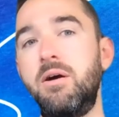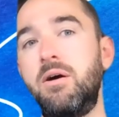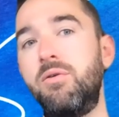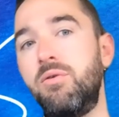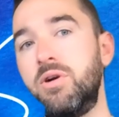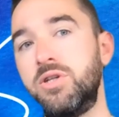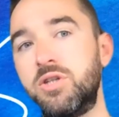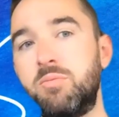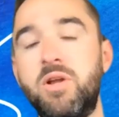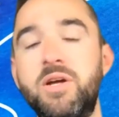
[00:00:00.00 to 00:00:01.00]
or just
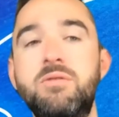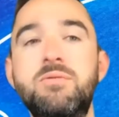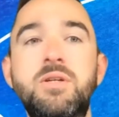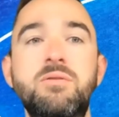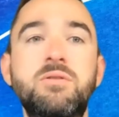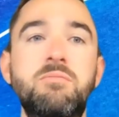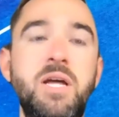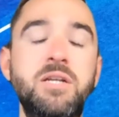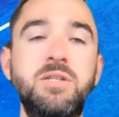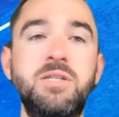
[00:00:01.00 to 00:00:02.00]
applying new skills and
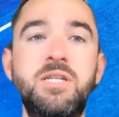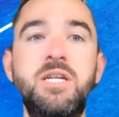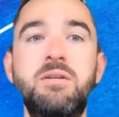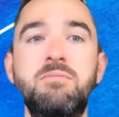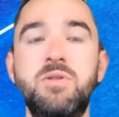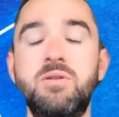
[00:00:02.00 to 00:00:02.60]
managing teams.